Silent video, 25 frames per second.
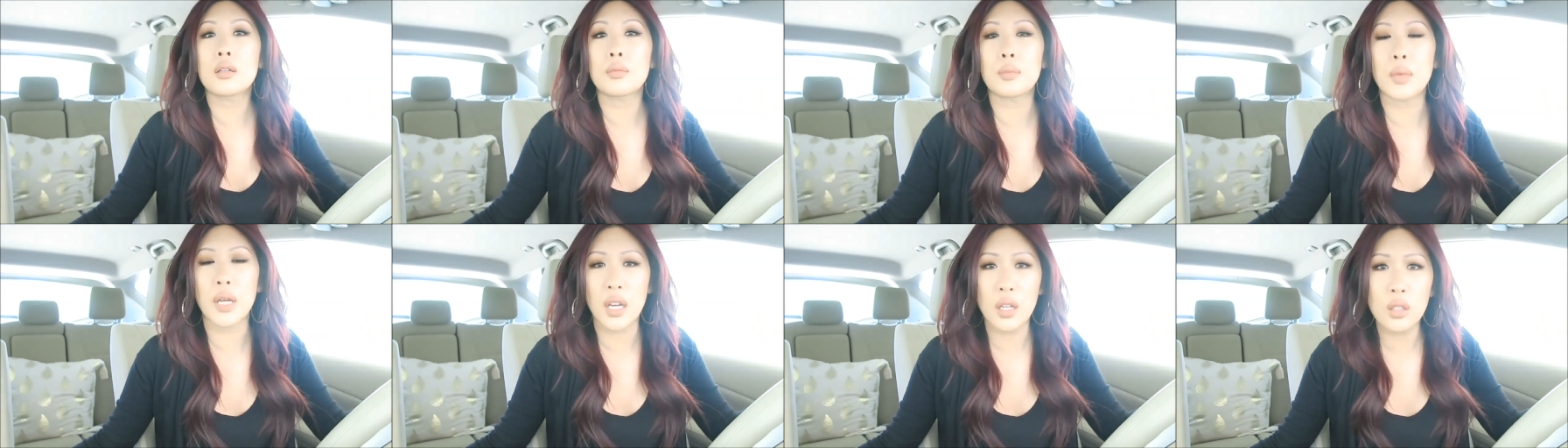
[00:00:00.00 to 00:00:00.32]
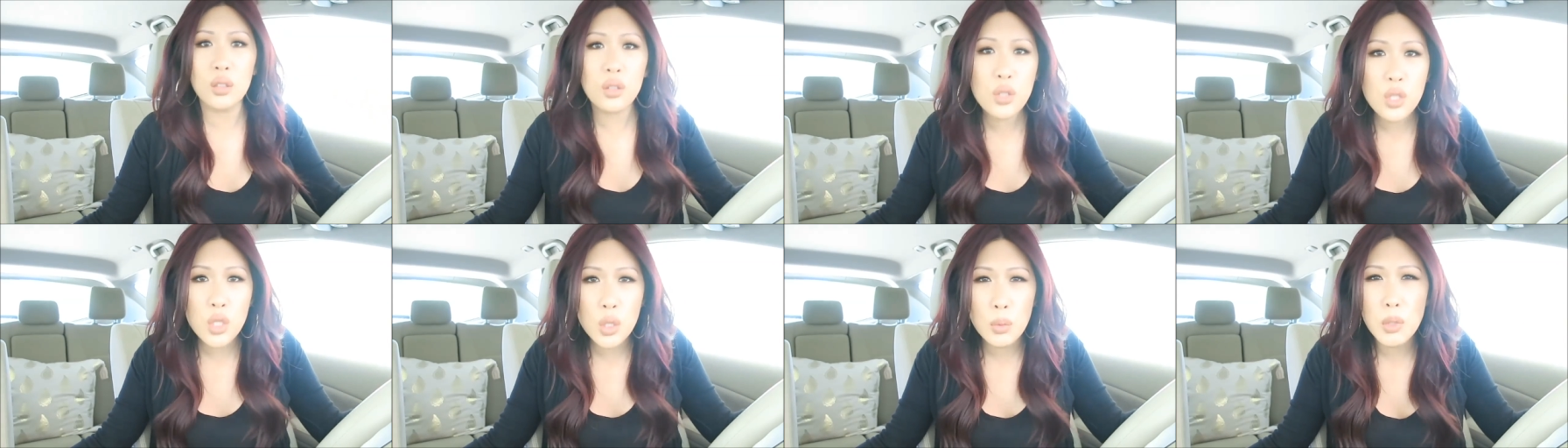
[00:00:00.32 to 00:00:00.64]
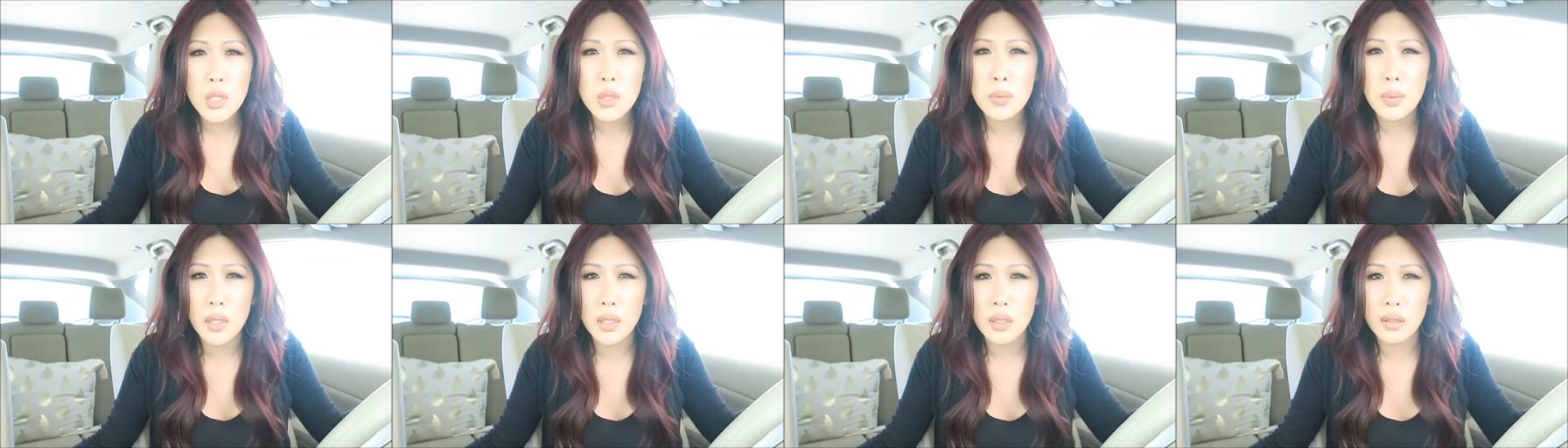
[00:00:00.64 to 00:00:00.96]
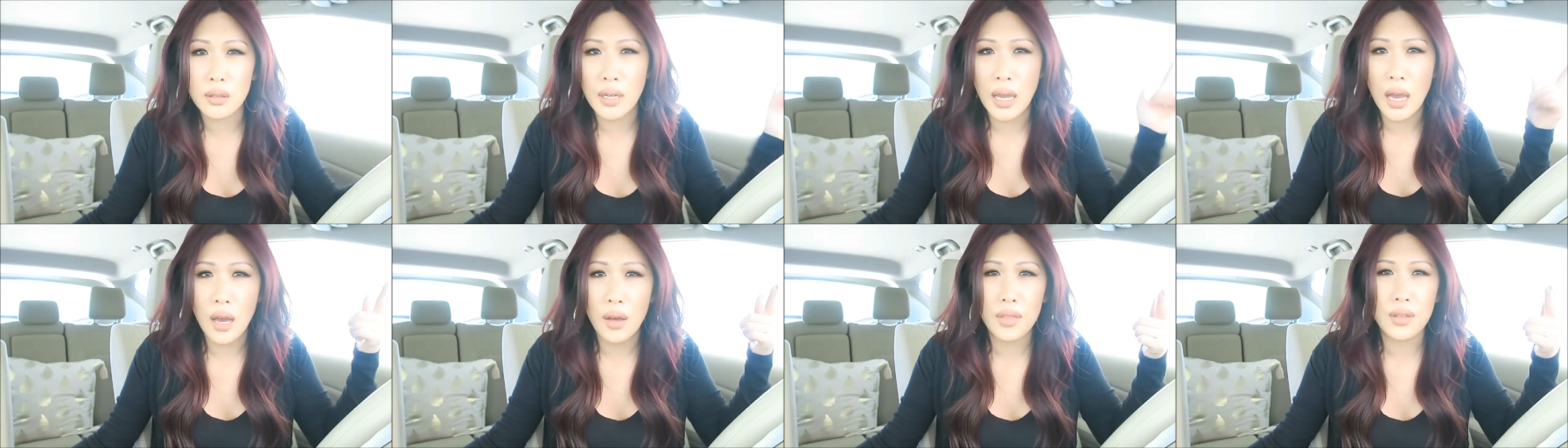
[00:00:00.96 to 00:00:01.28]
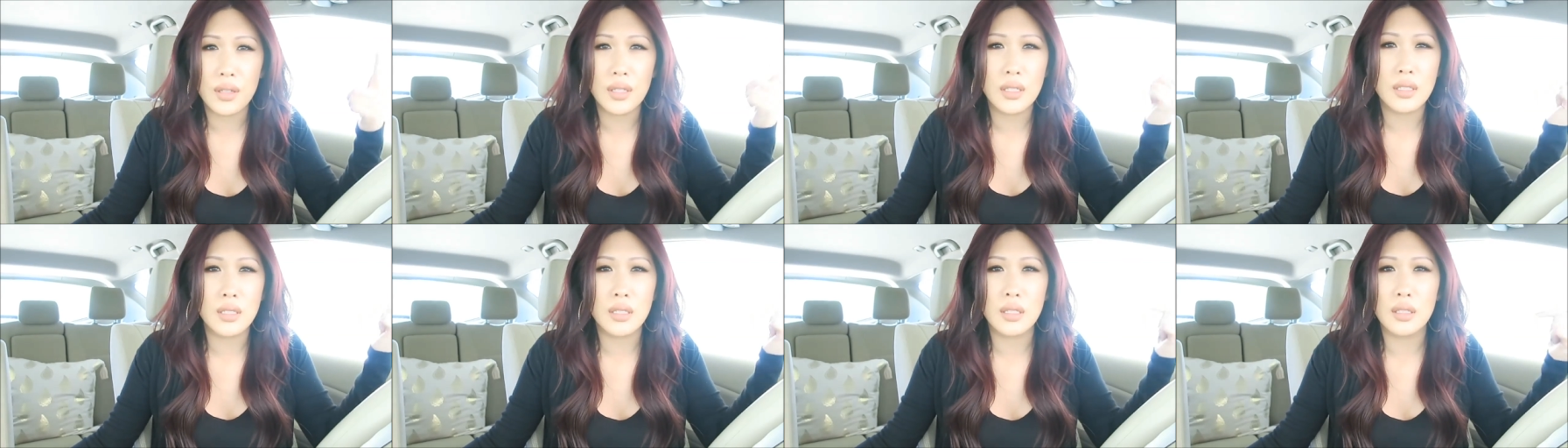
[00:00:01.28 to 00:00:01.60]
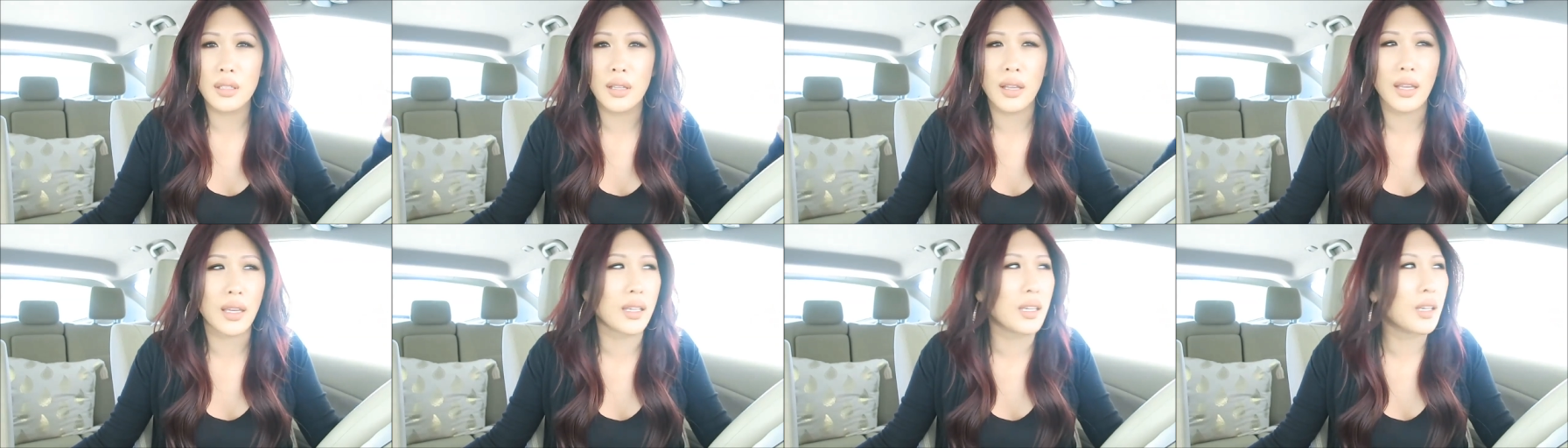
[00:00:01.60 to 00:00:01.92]
my hair looks so much better now than it did
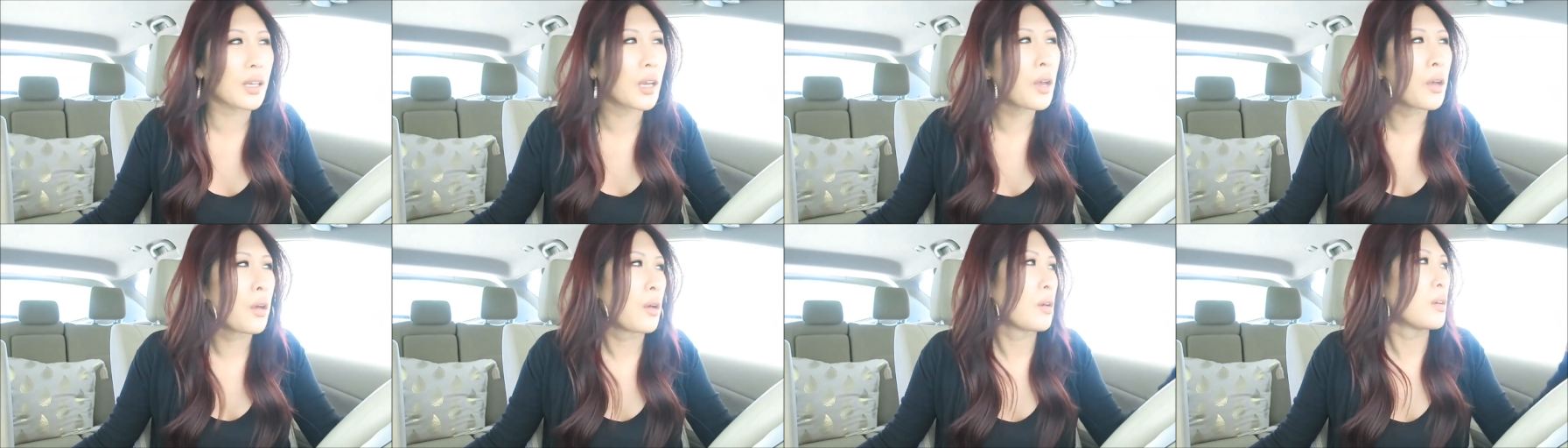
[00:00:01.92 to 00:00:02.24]
like,